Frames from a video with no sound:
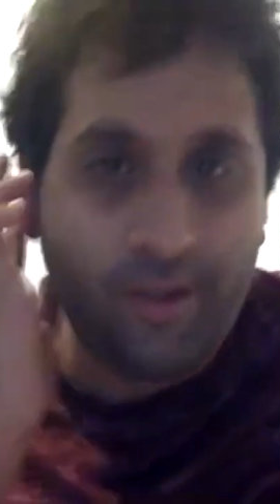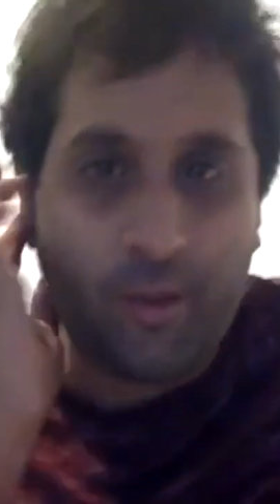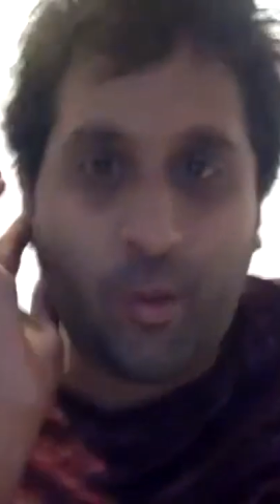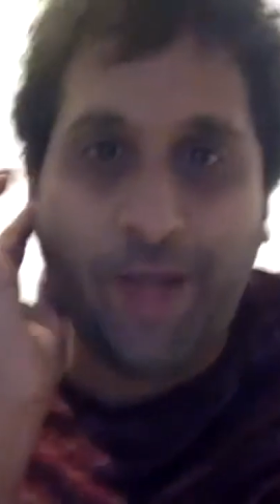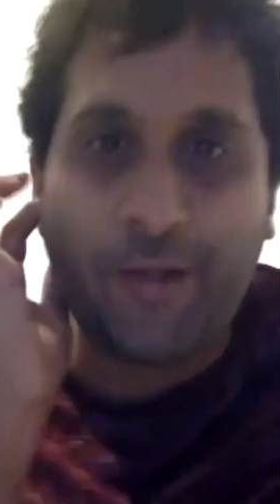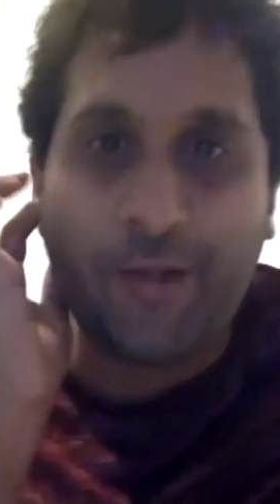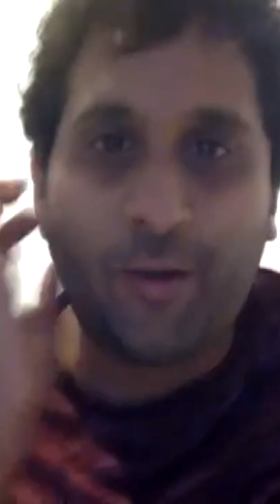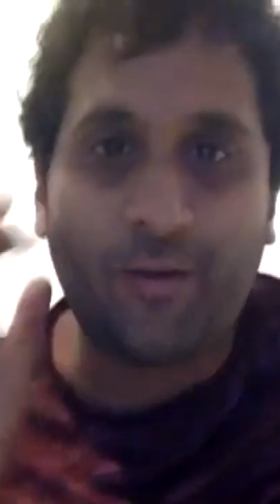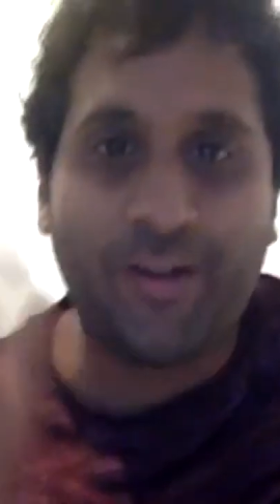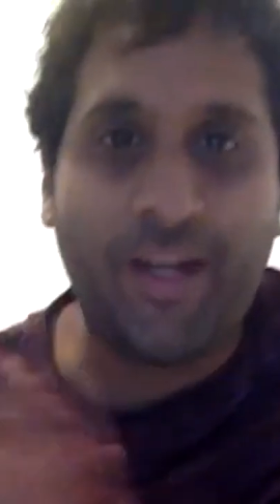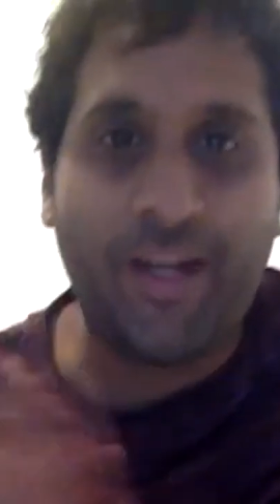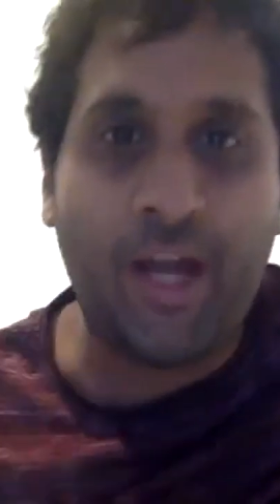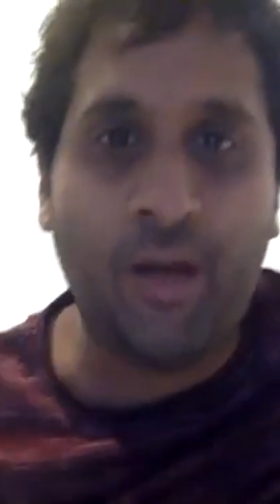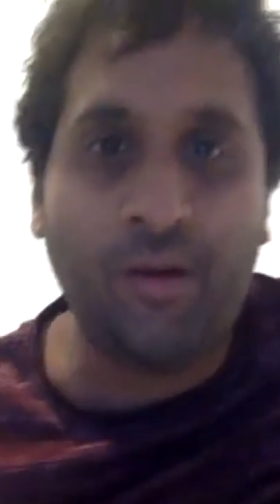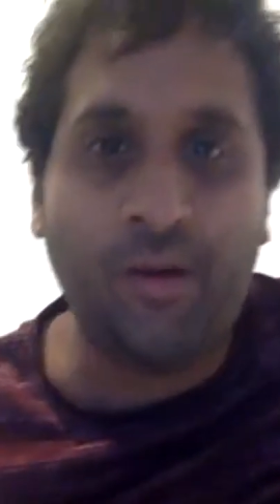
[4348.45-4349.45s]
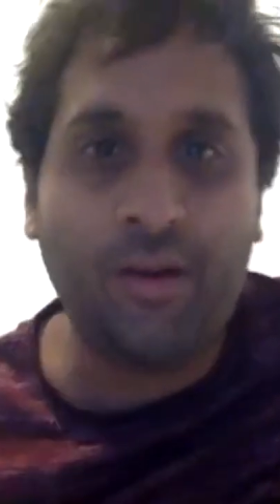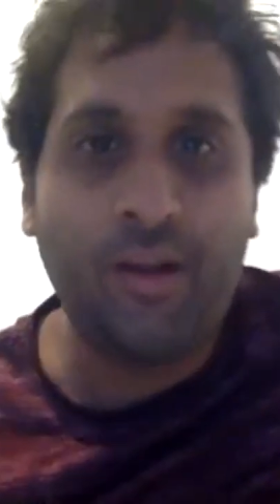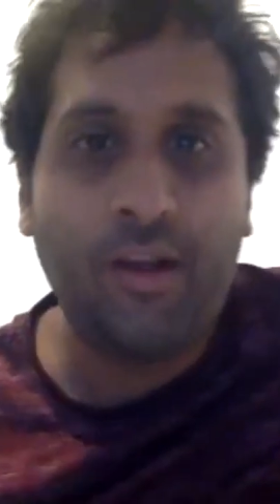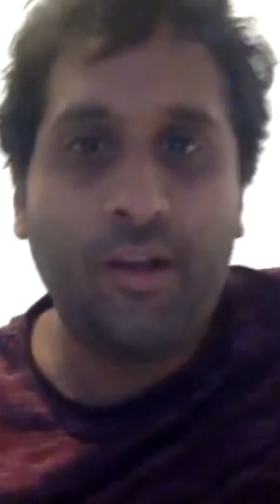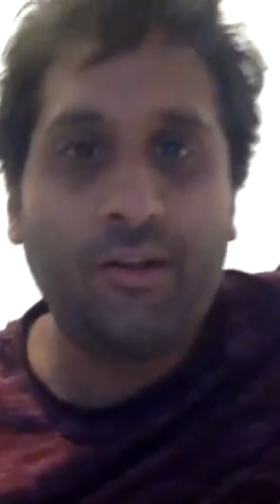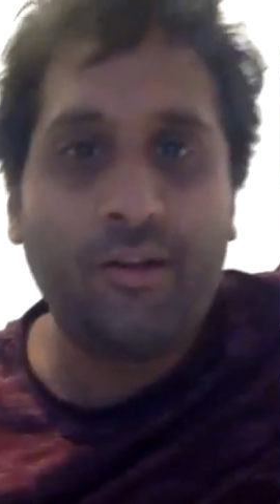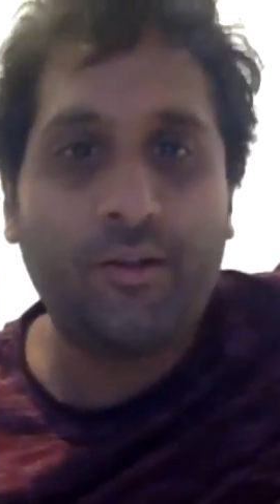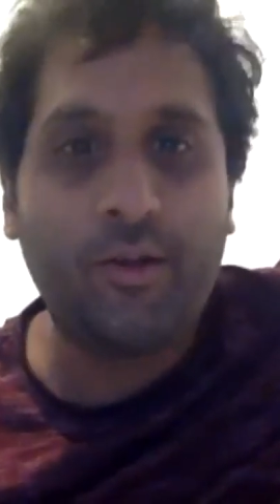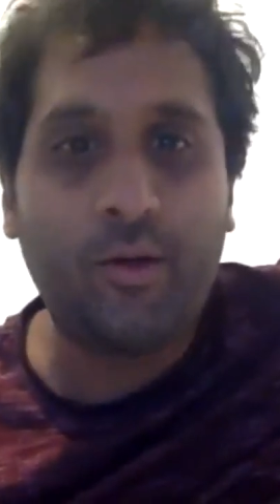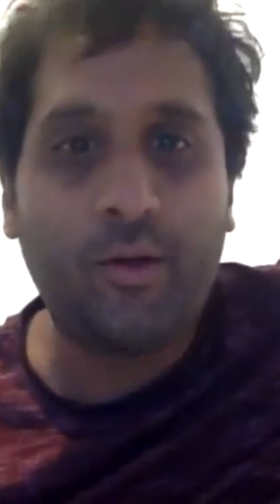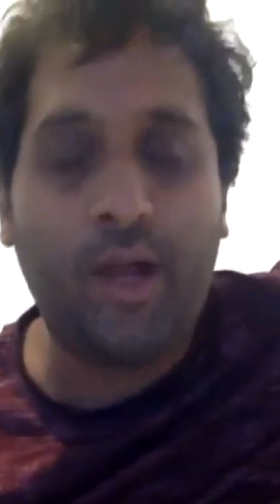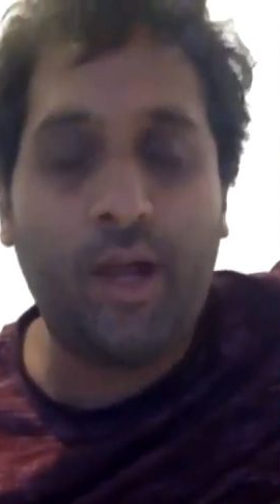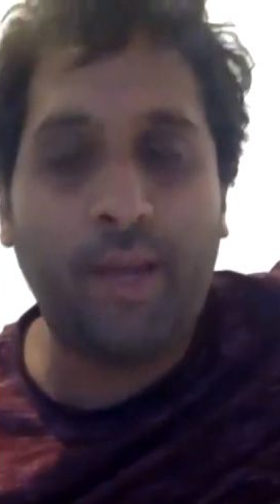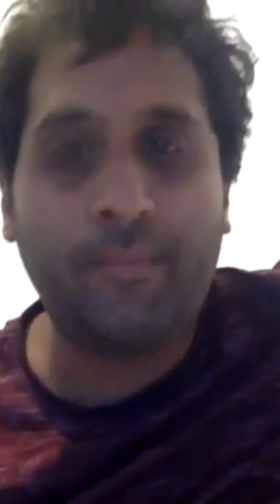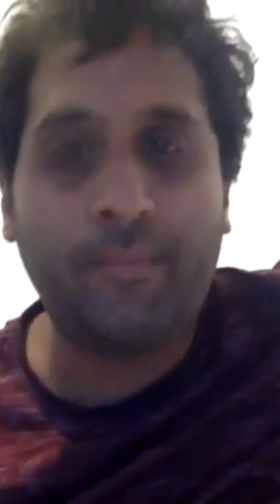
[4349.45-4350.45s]
Quite over now, so
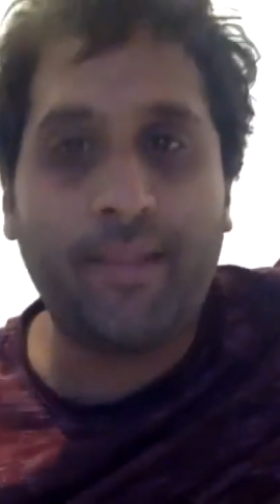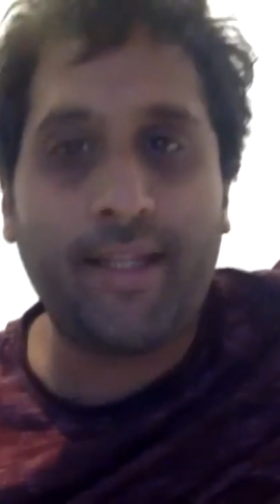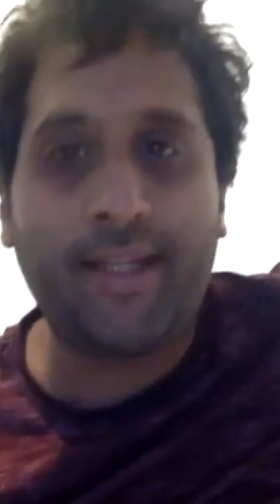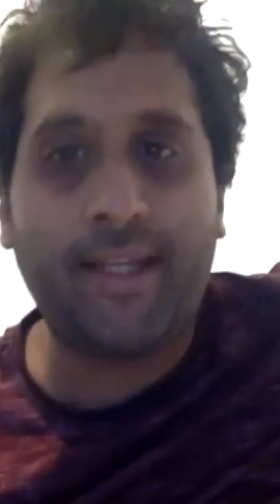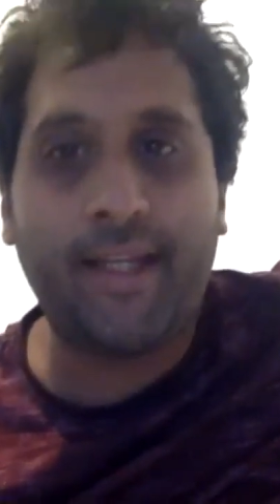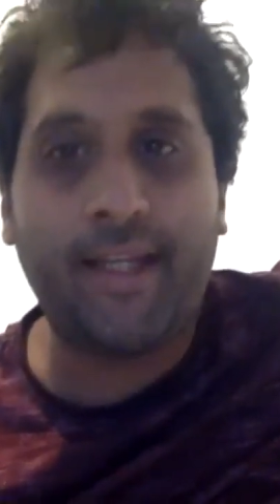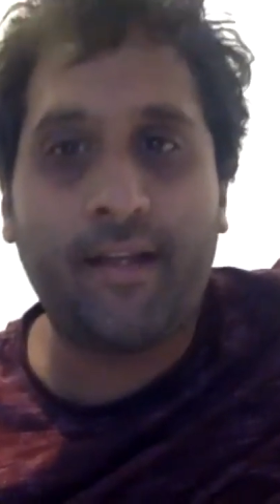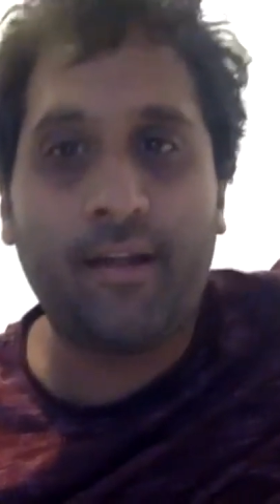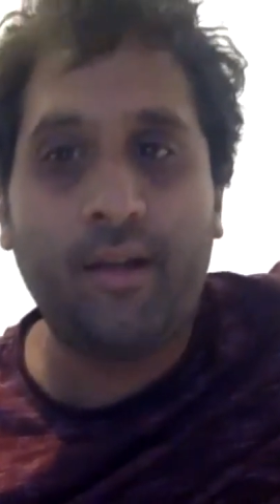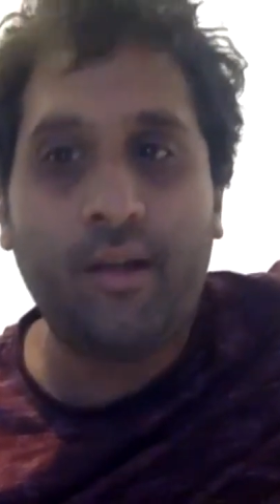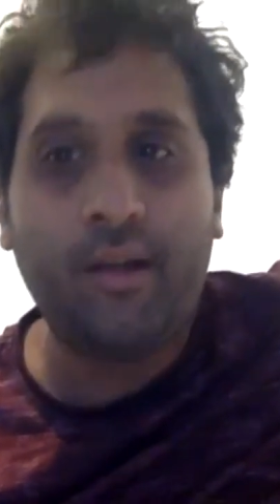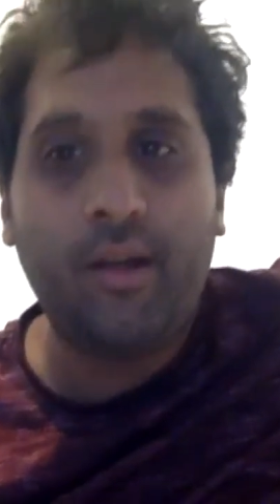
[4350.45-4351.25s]
I'm thinking